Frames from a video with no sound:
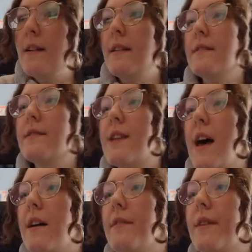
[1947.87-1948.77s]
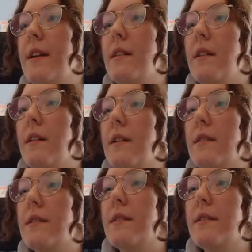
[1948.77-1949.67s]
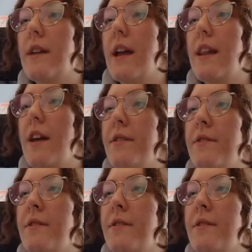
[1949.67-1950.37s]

Let's have a look. Hello,